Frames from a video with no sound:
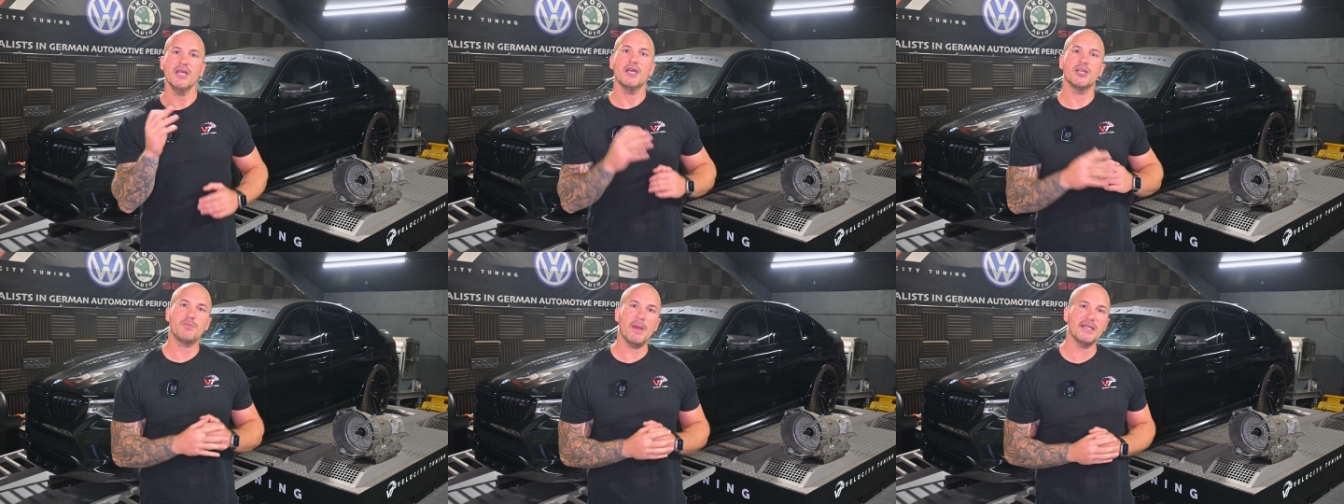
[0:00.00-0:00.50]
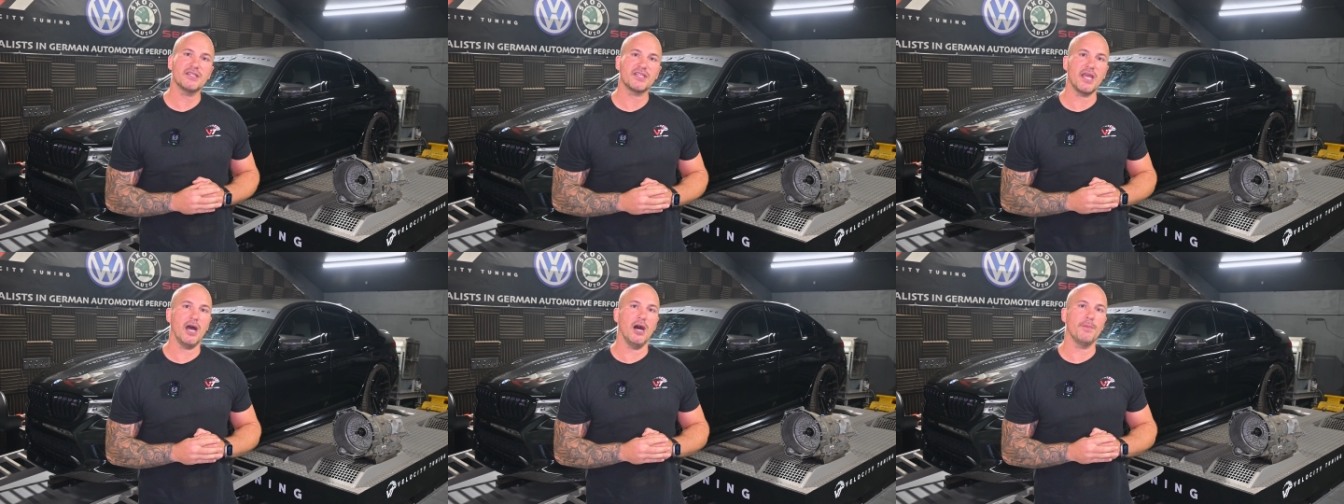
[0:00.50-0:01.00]
has been
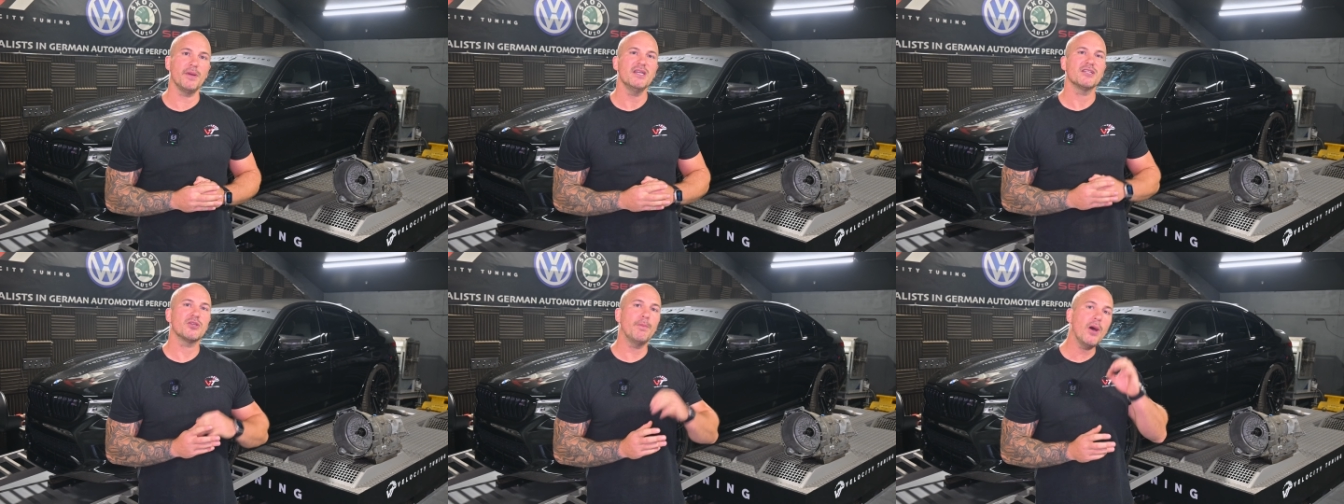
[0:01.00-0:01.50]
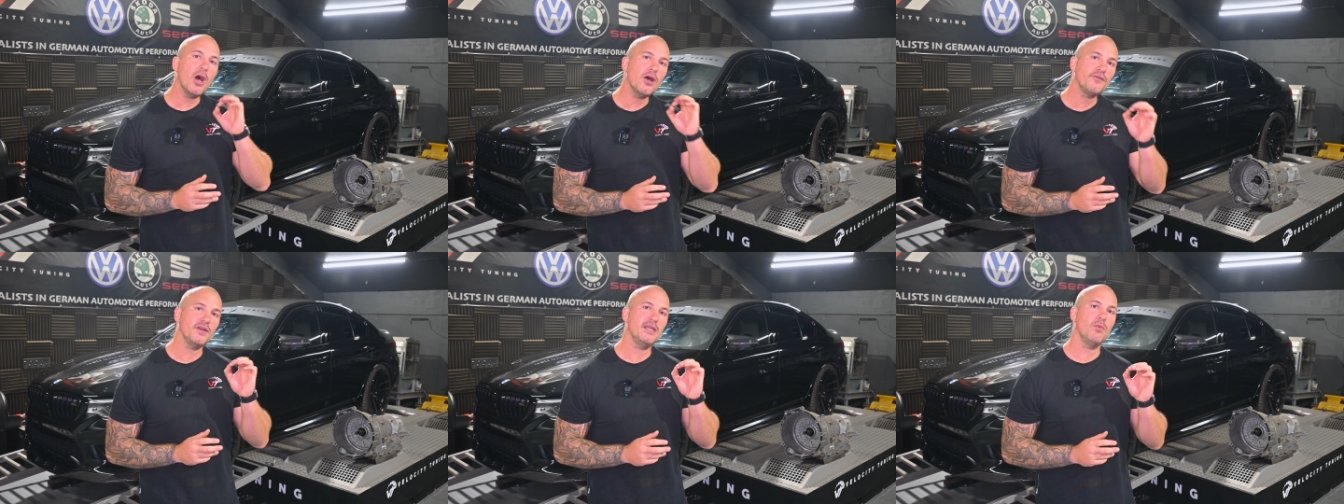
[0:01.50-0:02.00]
set up to
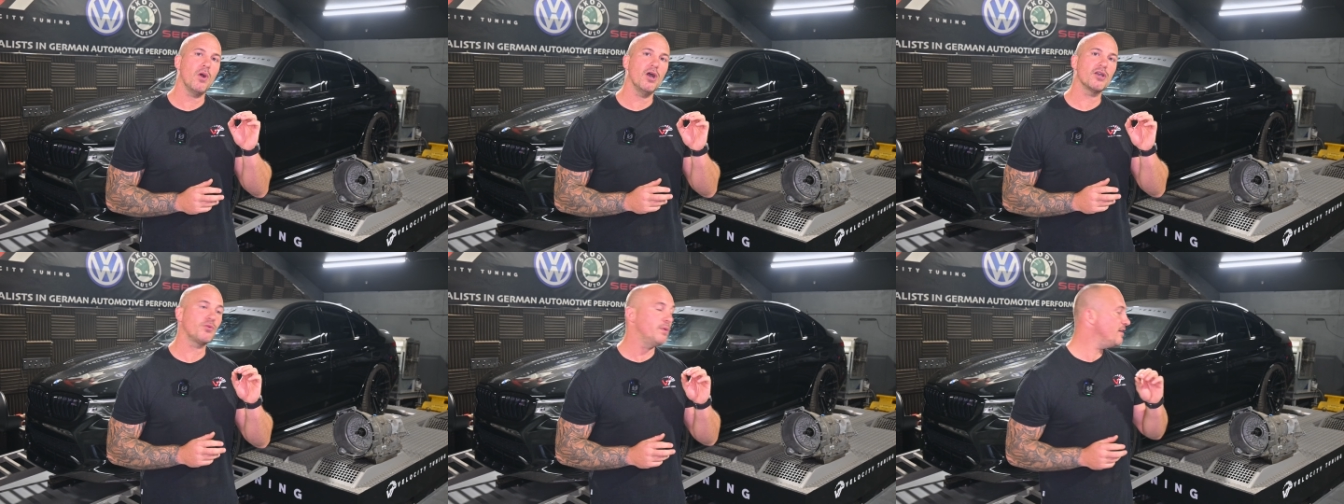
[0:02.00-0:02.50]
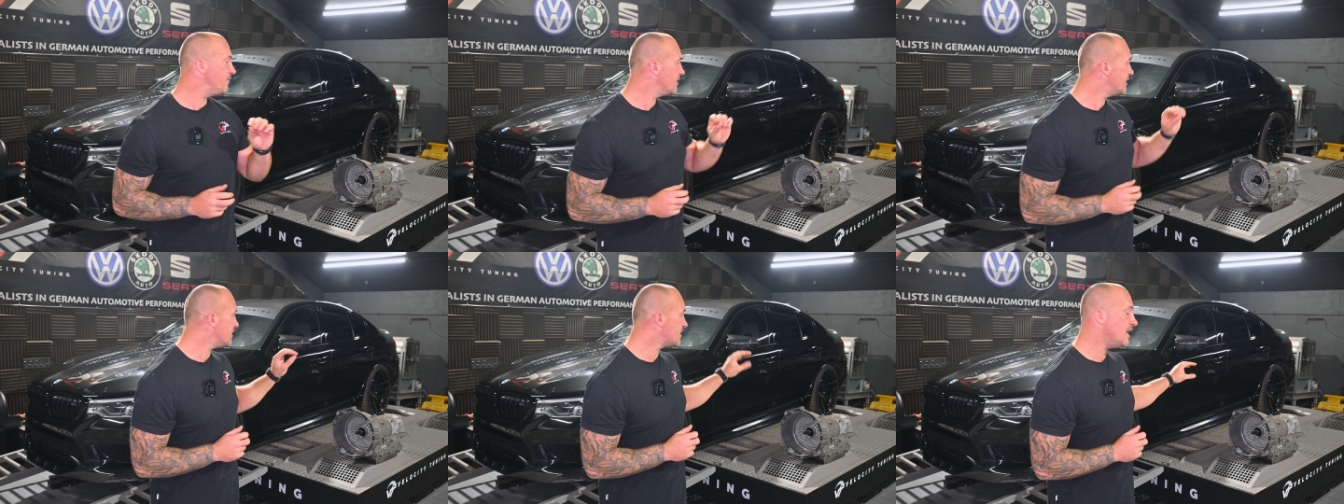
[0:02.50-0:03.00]
perfectly work with
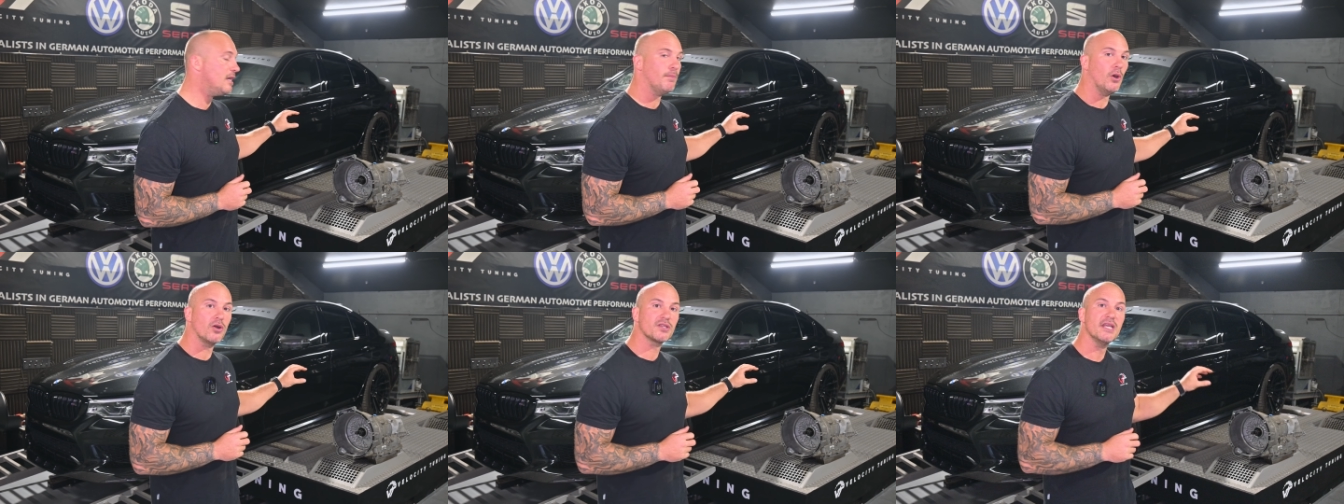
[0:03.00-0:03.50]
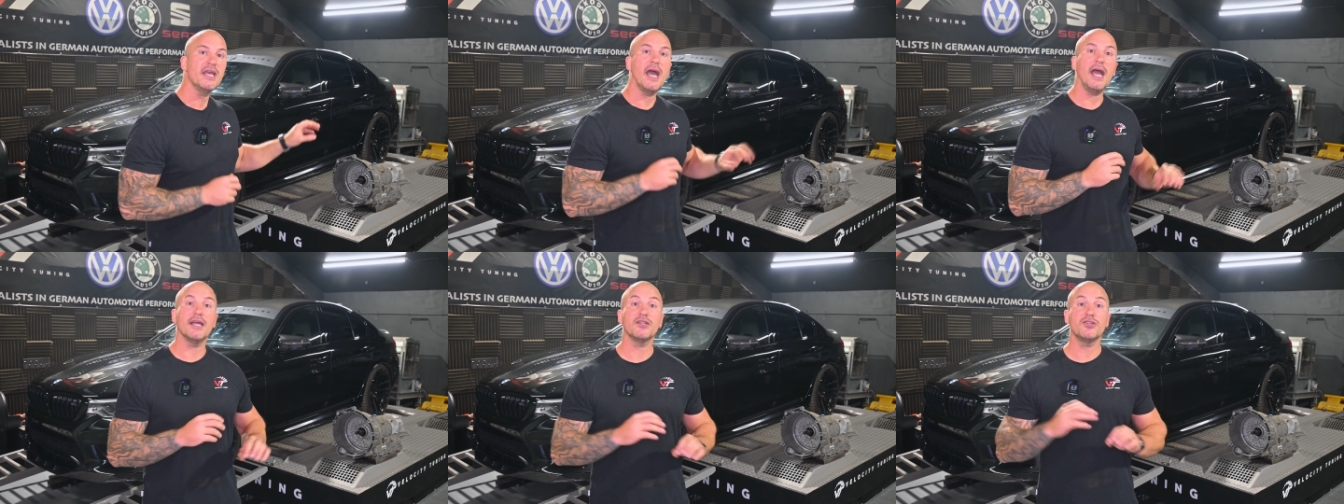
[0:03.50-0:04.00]
this gearbox
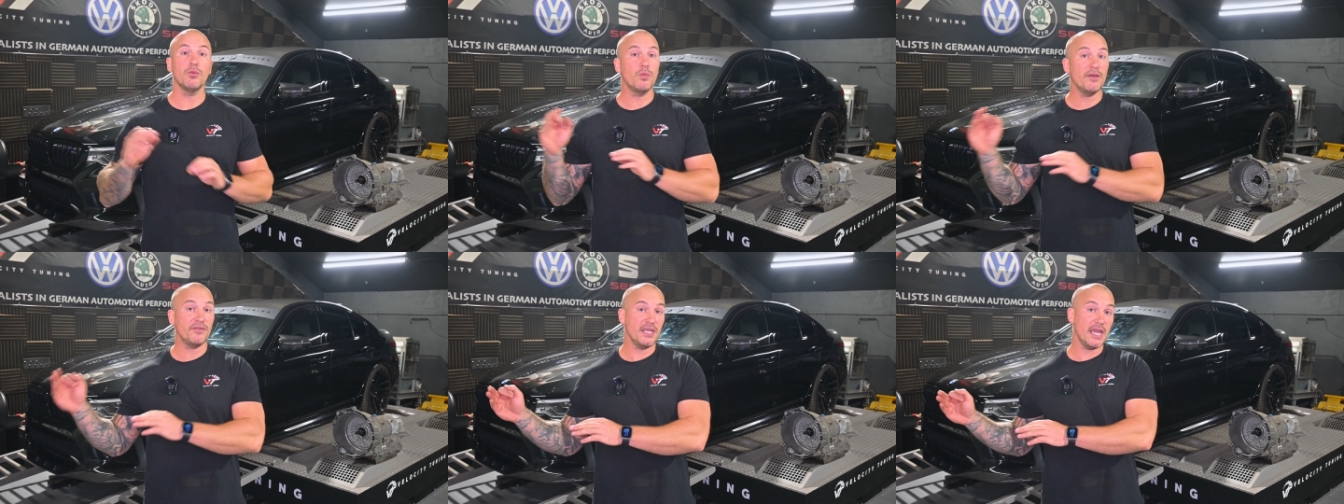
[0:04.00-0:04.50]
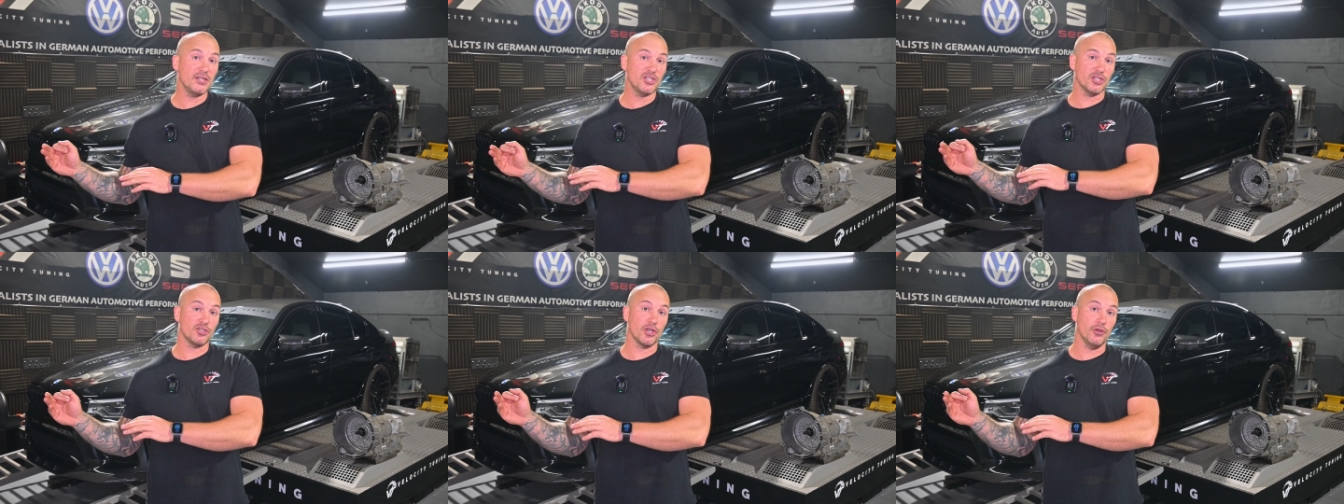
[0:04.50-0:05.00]
and with the
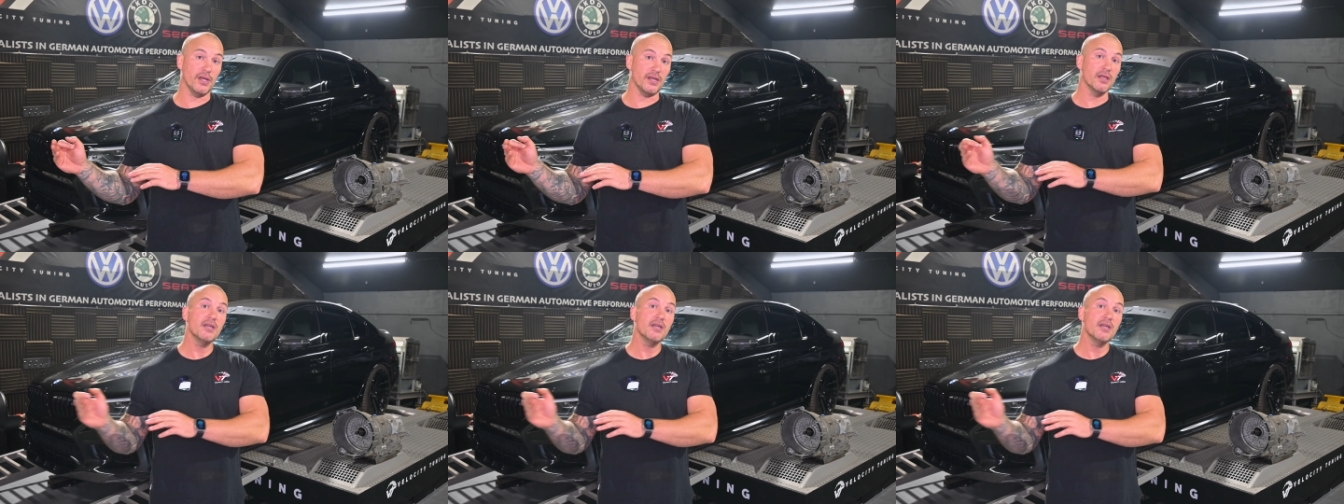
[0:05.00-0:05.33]
engine tuning.